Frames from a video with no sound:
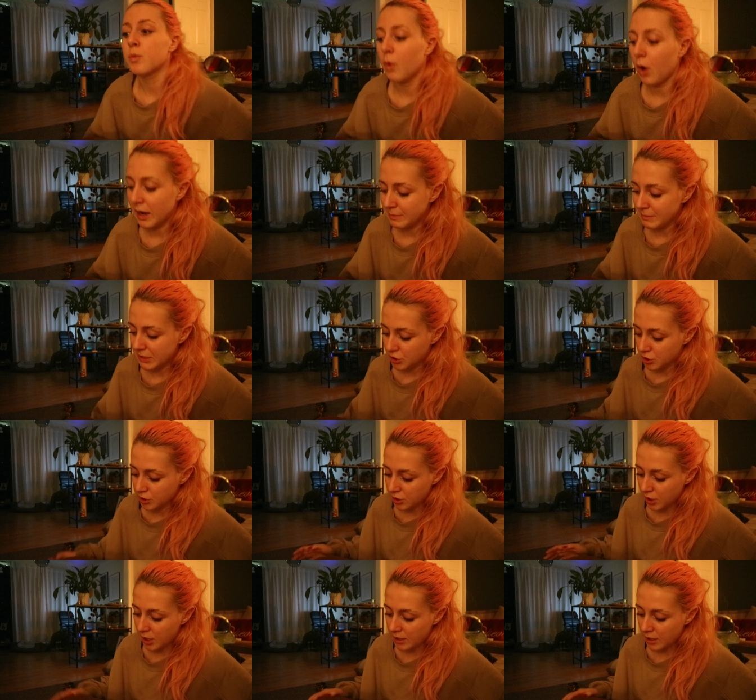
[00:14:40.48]
what I
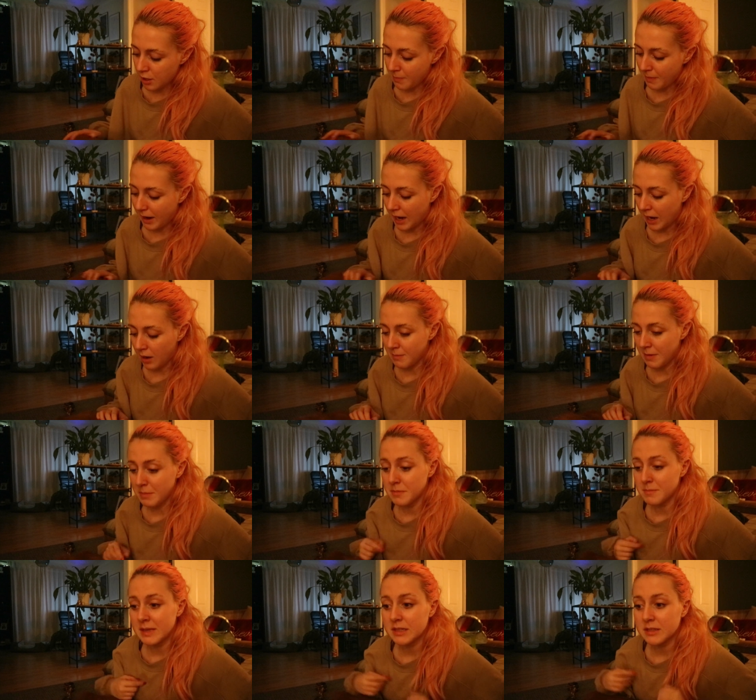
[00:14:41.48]
mentioned earlier about how I
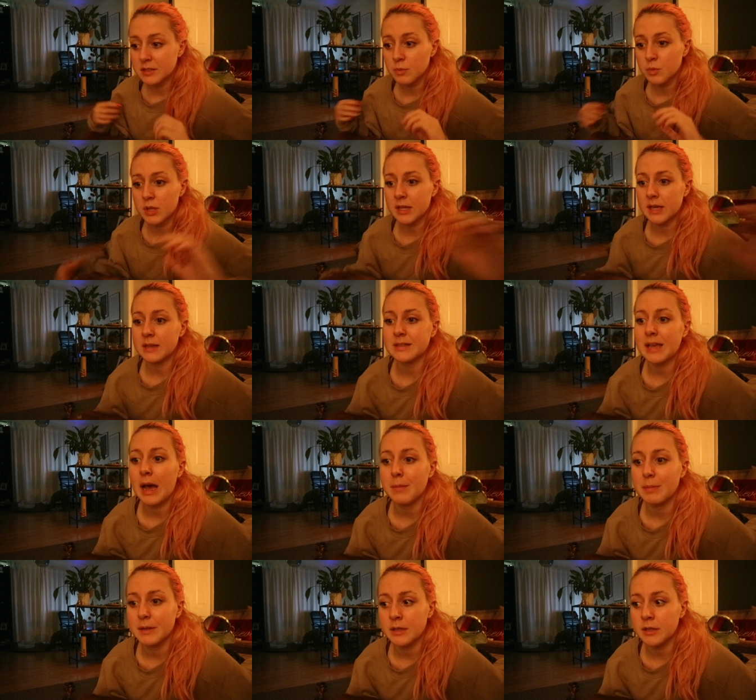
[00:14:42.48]
might be meeting someone, that is
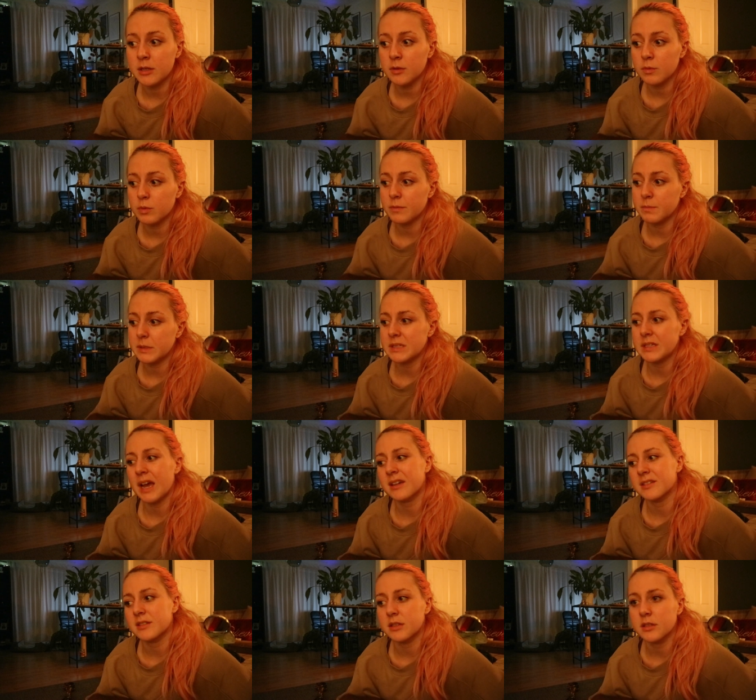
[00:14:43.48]
happening. We've been
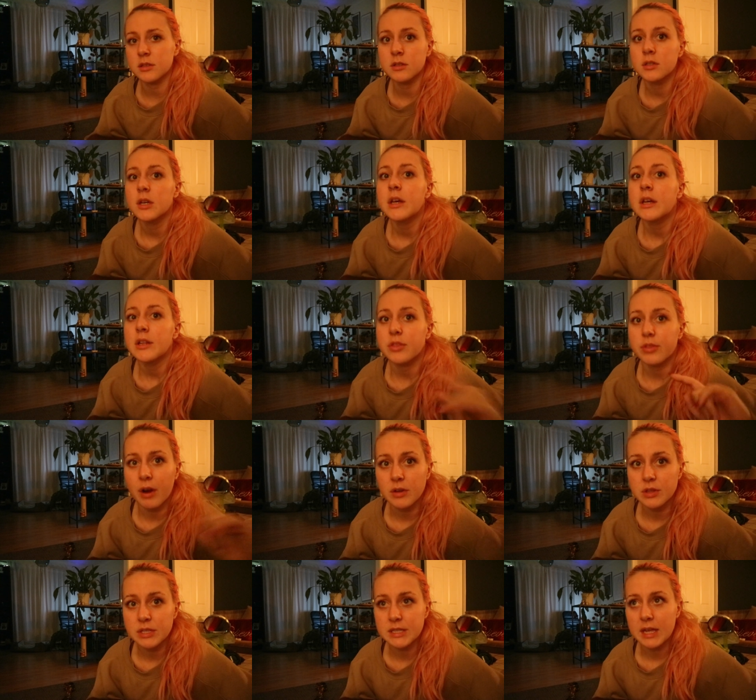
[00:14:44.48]
texting
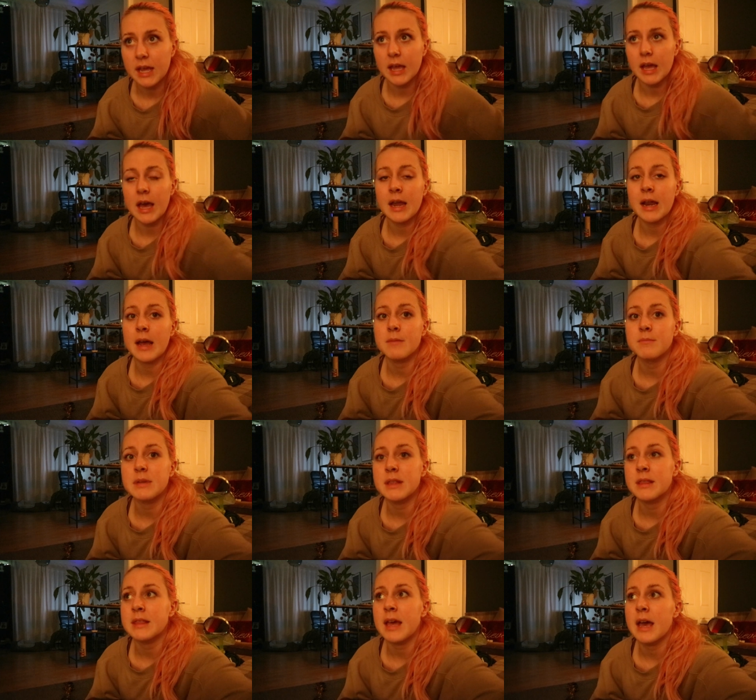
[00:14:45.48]
throughout the day, and I'm
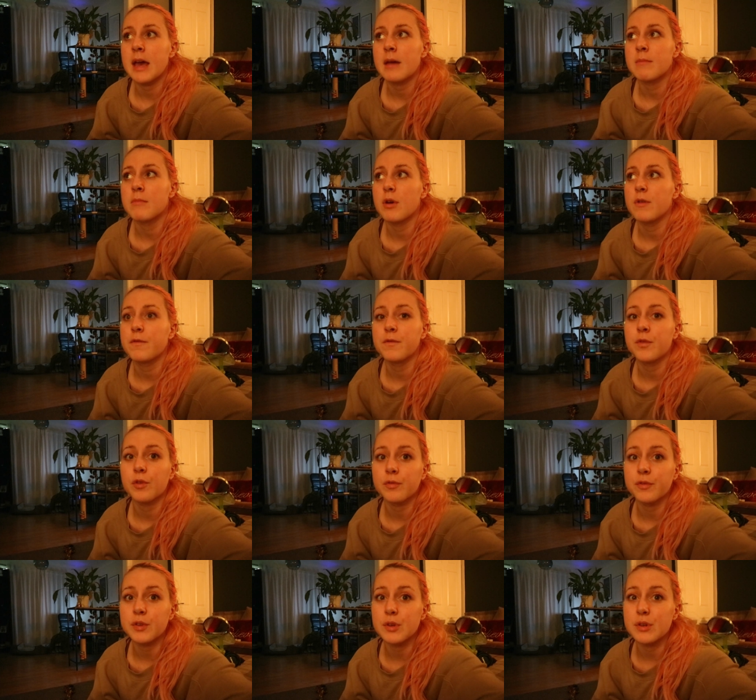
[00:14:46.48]
meeting them
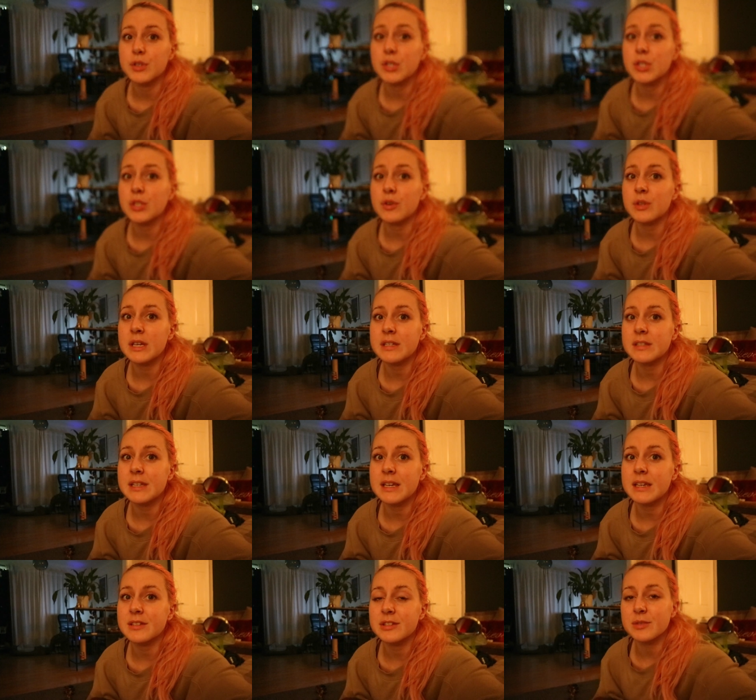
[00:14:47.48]
for food. So this
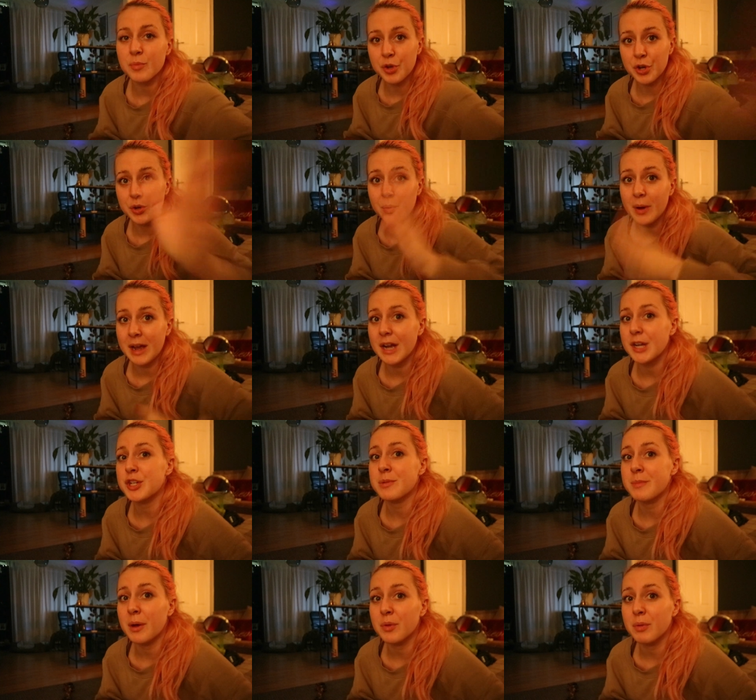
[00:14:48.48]
is someone who I
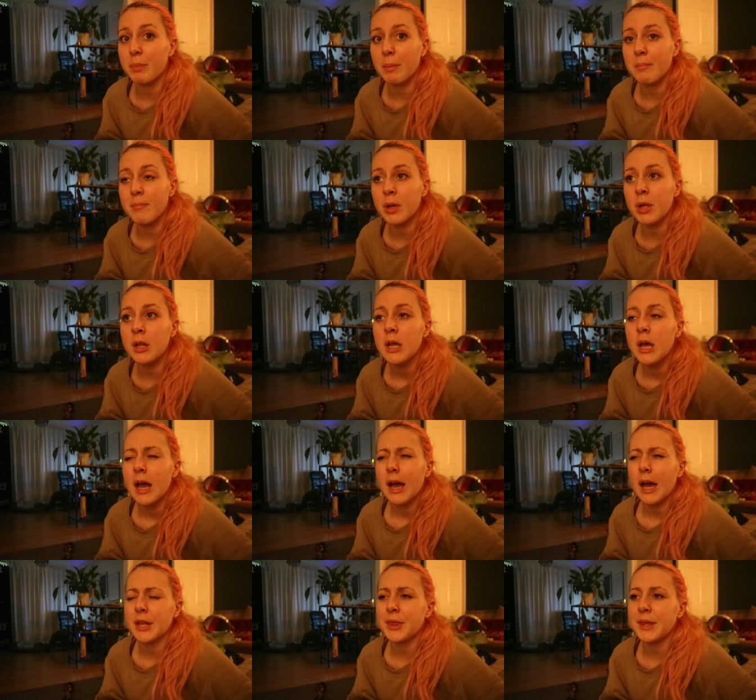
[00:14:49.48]
actually met with Bumble.
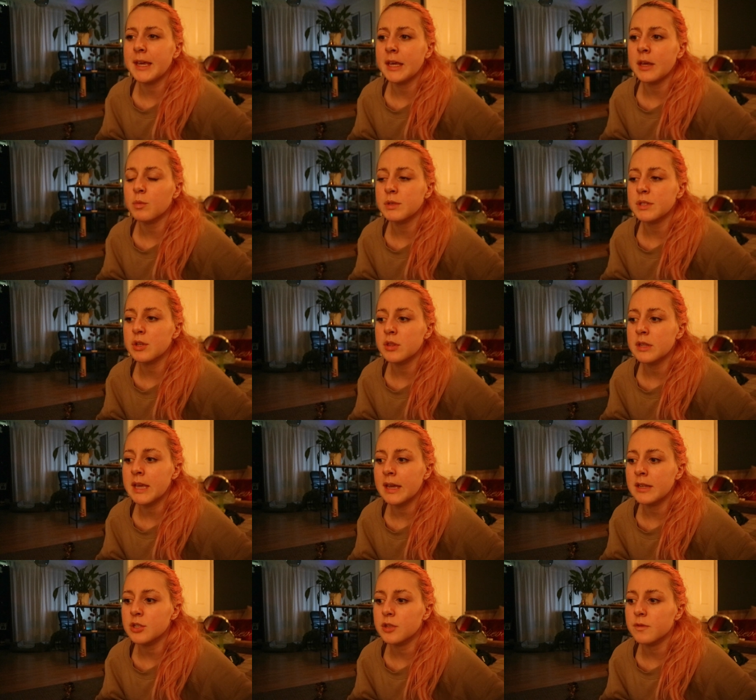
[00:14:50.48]
I think it was on
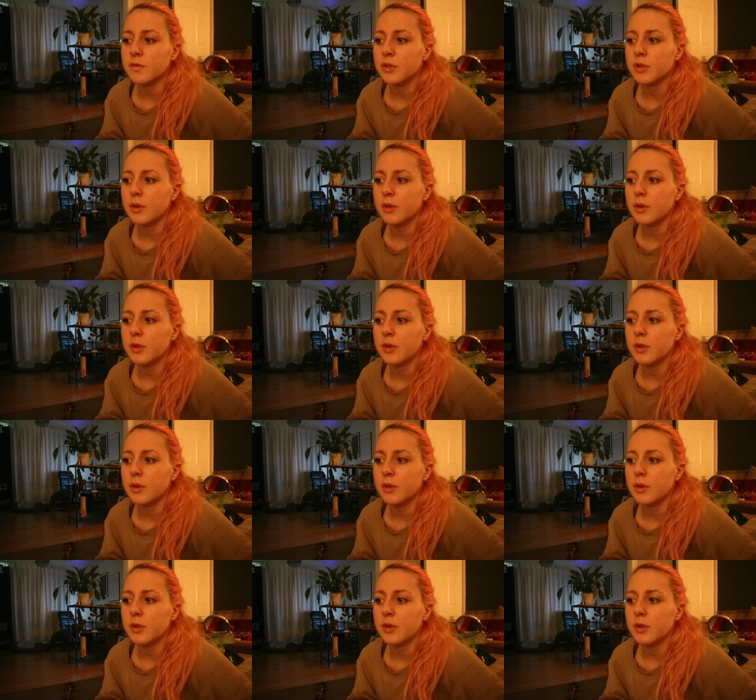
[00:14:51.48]
the end of